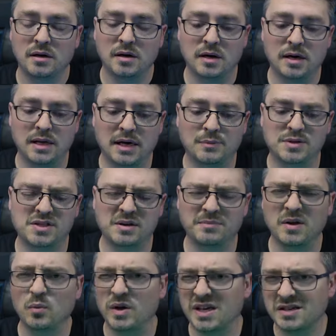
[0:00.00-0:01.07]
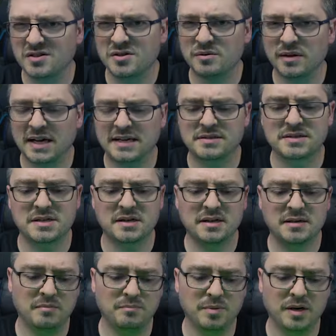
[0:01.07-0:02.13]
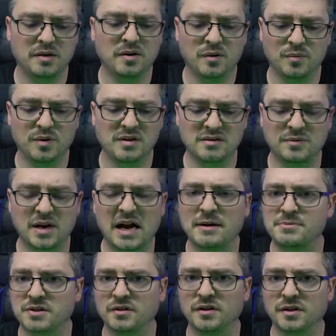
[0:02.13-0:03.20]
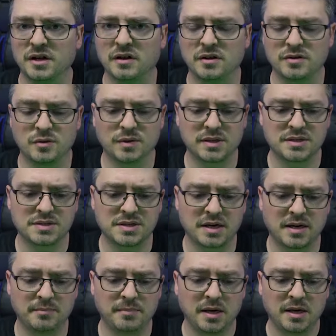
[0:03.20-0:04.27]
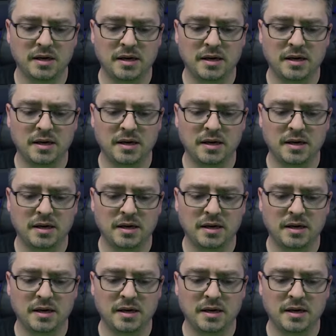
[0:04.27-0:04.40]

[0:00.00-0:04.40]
That was something we didn't do last time, but we're absolutely going to do it this time.